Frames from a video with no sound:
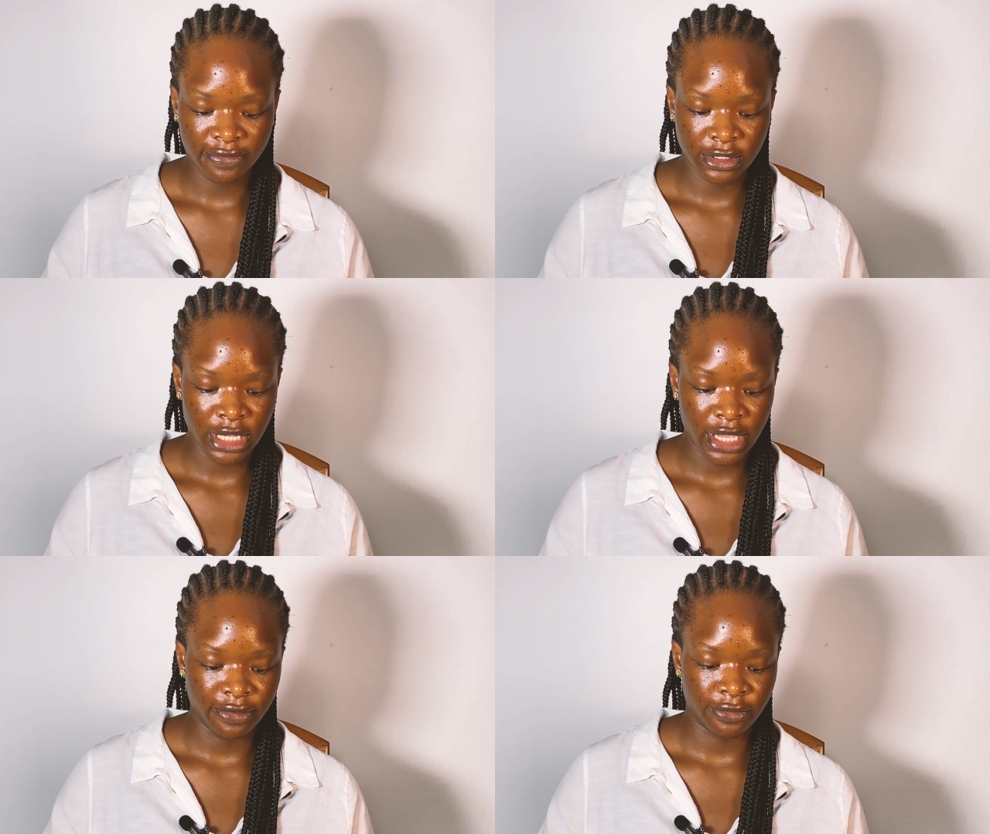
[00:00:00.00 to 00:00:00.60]
after
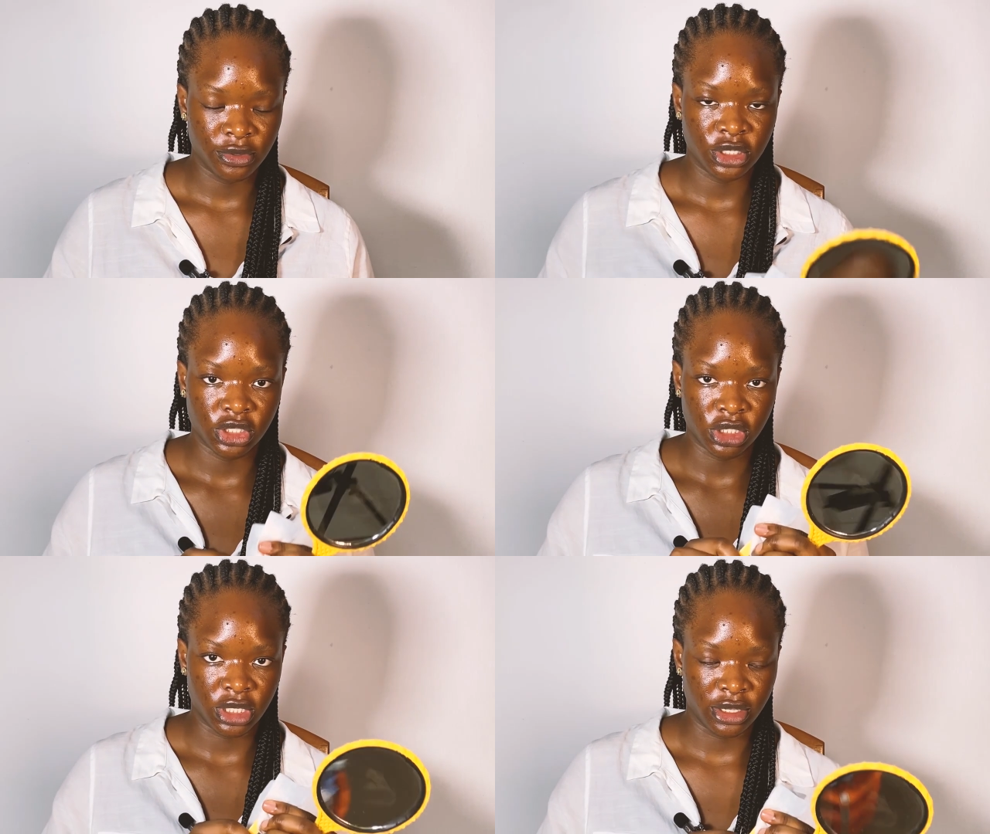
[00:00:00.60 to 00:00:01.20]
every
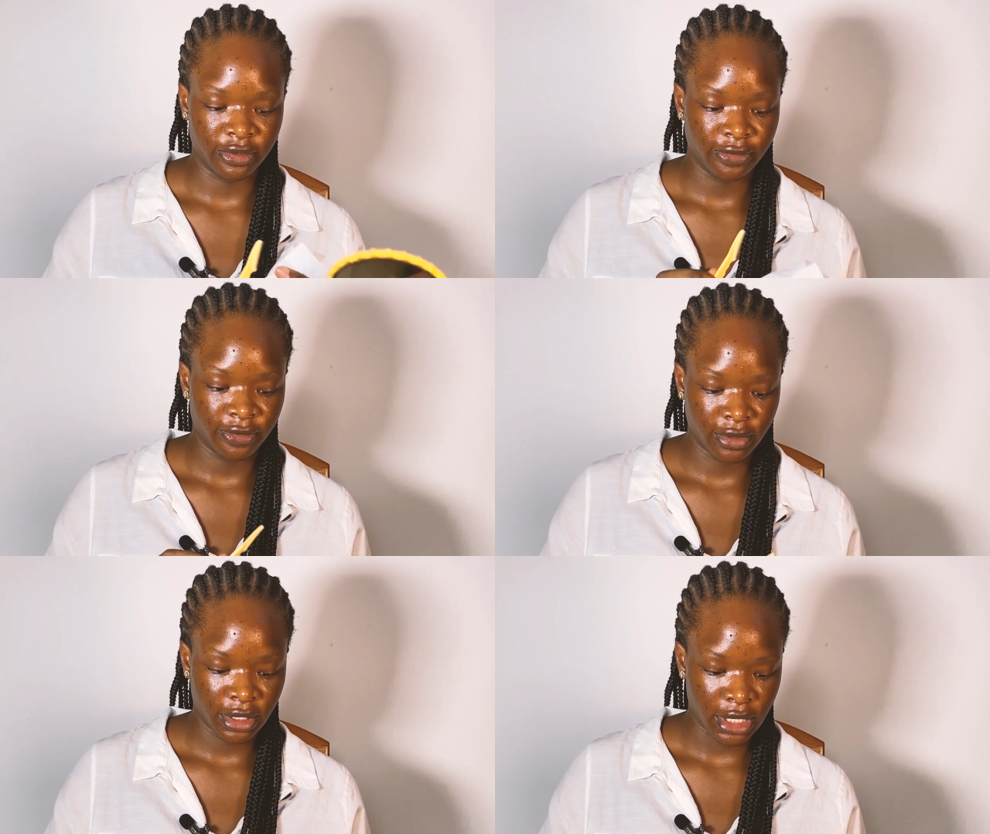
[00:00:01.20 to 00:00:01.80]
shave,
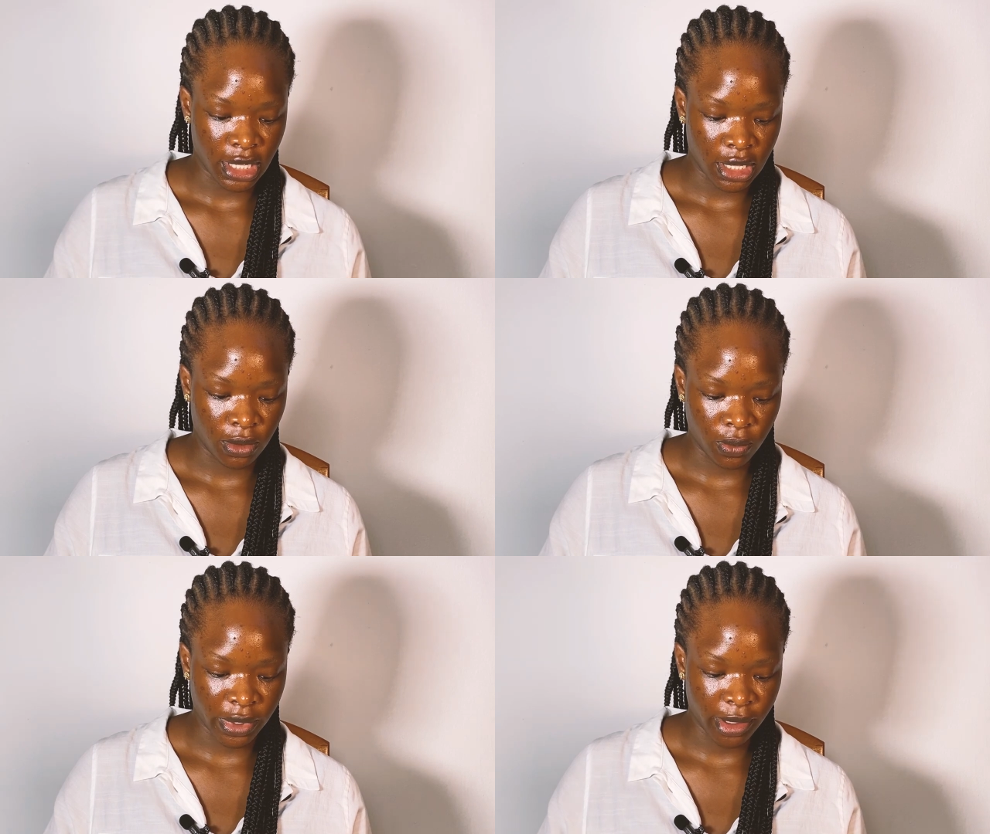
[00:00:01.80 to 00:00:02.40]

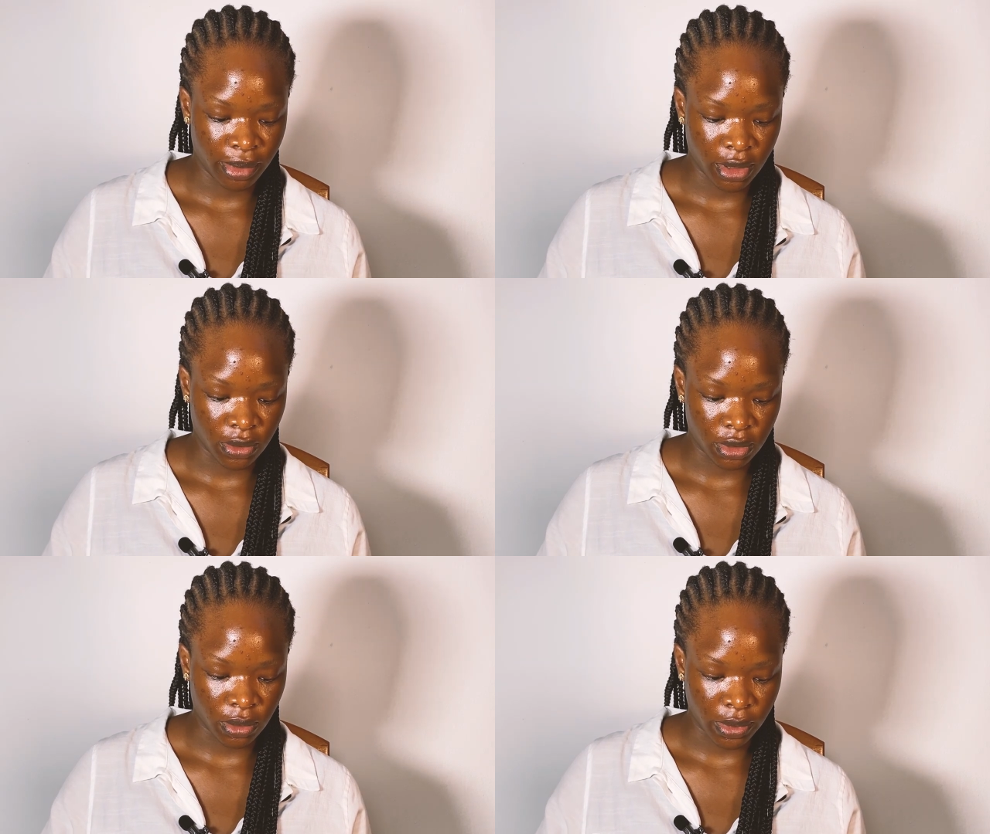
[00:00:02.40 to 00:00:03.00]
I'll wipe it
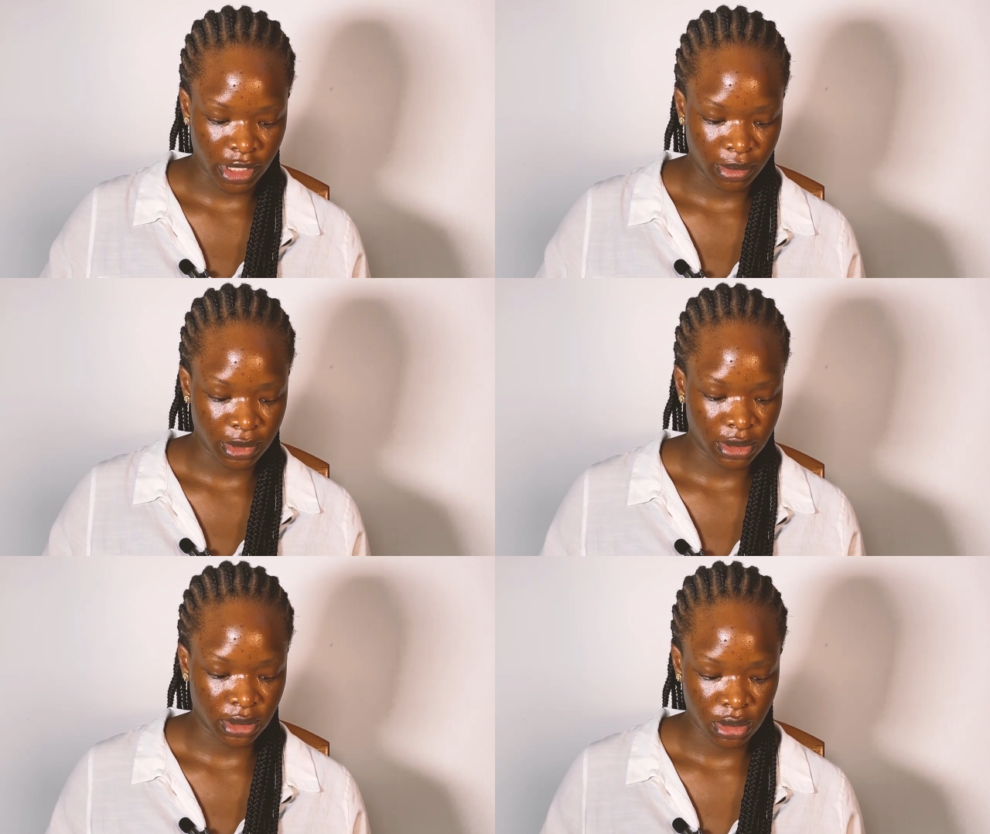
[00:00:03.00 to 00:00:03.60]
on the
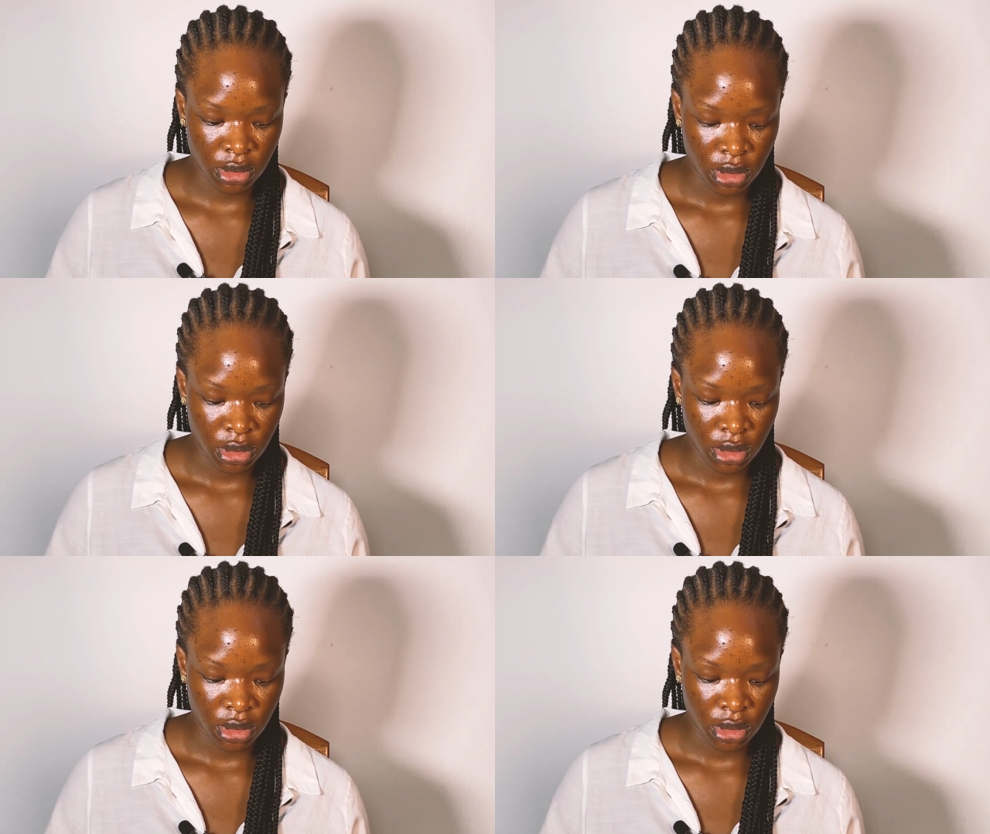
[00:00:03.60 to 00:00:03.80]
wipes.